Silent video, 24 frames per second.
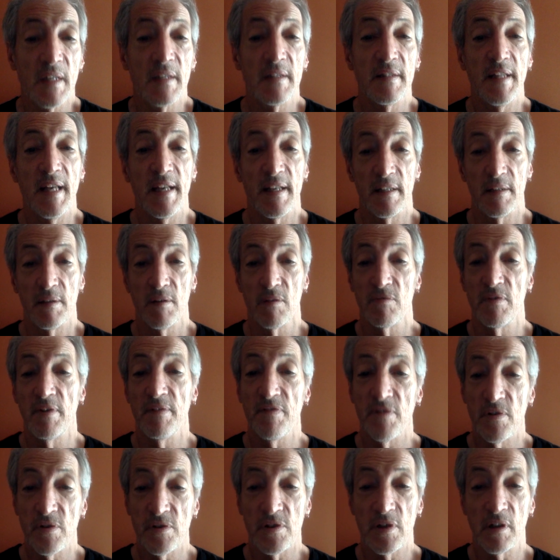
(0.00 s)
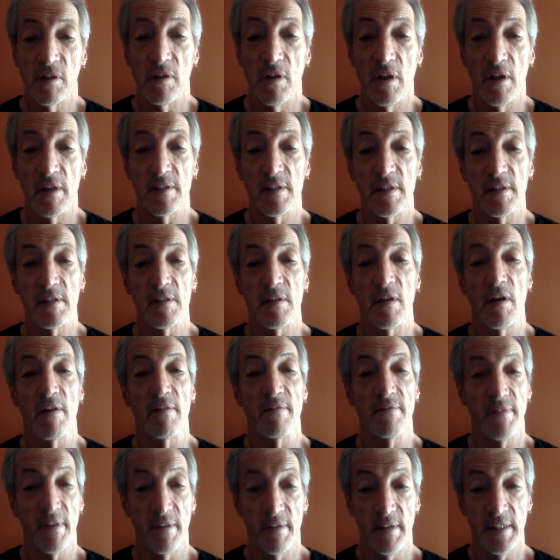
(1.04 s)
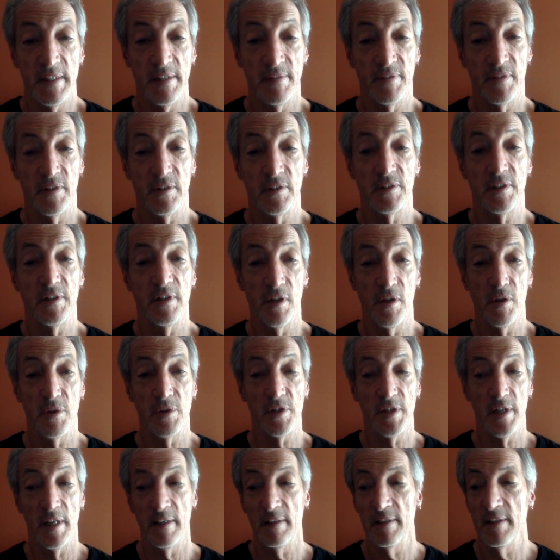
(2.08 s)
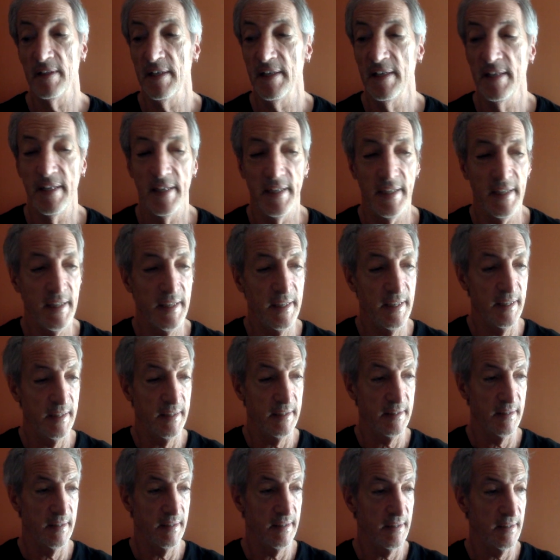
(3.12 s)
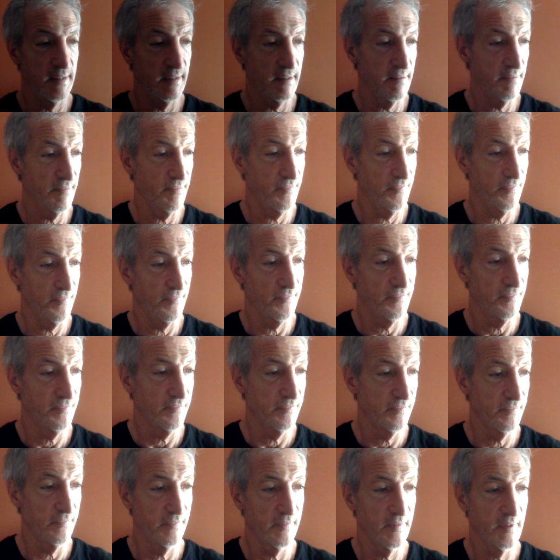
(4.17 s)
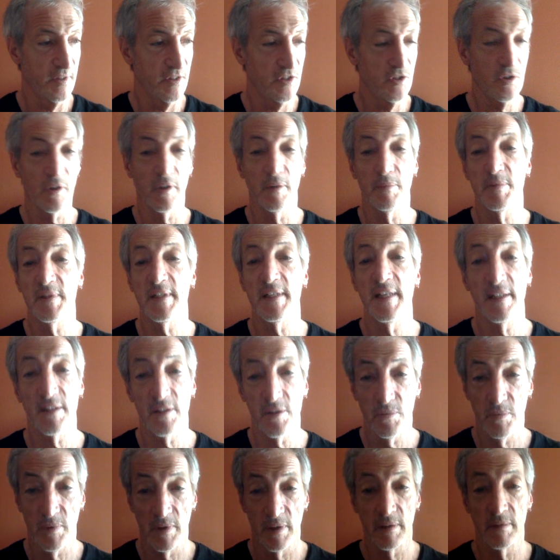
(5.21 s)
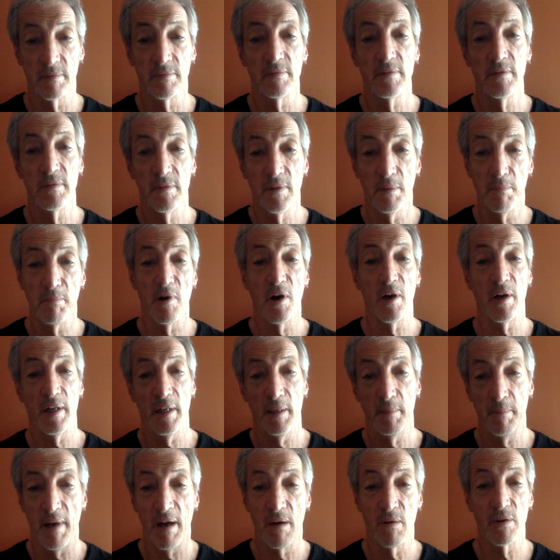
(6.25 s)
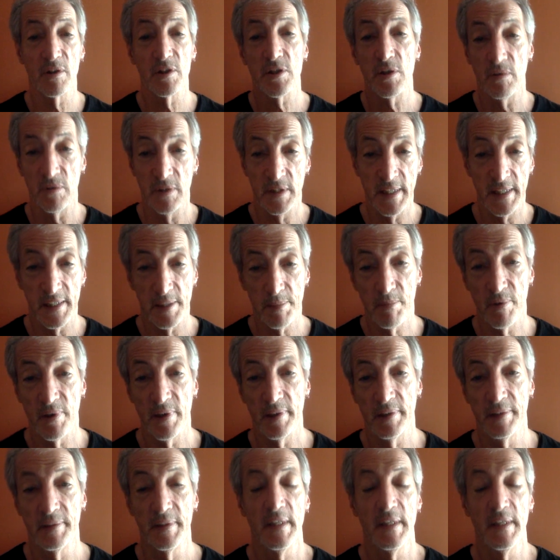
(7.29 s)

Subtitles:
that reversion clauses are very difficult to negotiate in the circumstance where the bargaining power is so disparate.